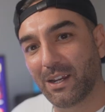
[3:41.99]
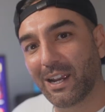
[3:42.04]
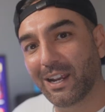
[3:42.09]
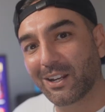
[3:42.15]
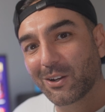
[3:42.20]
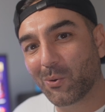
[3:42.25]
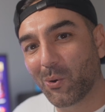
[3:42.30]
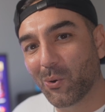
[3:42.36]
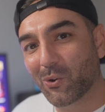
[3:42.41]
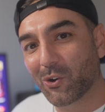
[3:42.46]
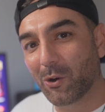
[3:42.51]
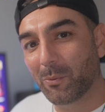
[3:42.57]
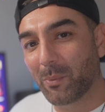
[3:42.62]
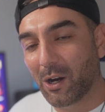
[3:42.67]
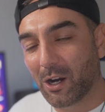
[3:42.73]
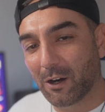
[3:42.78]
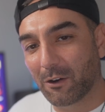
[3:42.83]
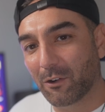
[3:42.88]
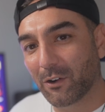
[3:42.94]
And Qualcomm
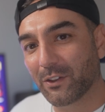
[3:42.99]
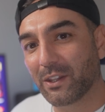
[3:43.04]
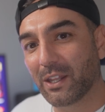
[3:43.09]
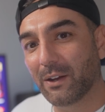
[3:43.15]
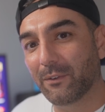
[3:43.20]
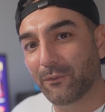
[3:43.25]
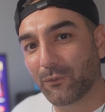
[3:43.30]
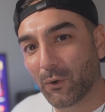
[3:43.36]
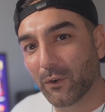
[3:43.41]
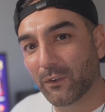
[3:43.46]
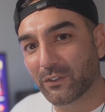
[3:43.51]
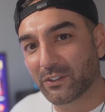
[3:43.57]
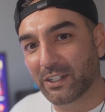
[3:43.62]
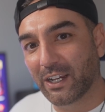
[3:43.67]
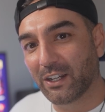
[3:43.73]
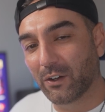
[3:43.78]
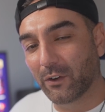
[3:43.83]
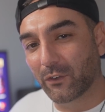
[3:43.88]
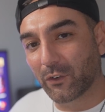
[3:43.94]
are on their fourth
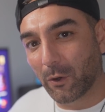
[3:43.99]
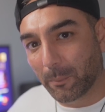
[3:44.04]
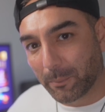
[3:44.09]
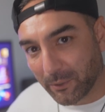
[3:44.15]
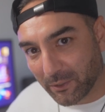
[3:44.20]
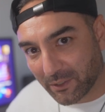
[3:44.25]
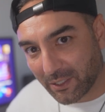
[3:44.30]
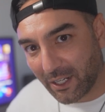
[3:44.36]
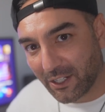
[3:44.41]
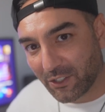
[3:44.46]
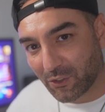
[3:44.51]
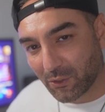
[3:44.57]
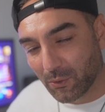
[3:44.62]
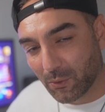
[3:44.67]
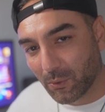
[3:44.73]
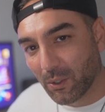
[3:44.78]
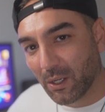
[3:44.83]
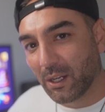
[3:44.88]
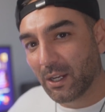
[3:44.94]
gen of
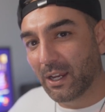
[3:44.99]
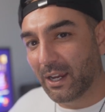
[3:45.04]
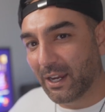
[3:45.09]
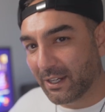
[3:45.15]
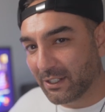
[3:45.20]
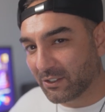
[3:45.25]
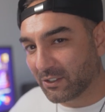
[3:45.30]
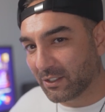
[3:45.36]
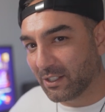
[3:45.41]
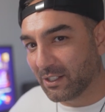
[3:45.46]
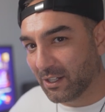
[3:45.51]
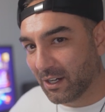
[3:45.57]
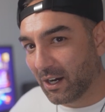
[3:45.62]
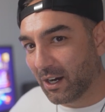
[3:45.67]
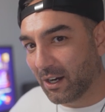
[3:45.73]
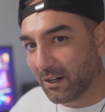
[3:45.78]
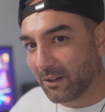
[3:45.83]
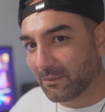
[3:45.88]
computational HDR.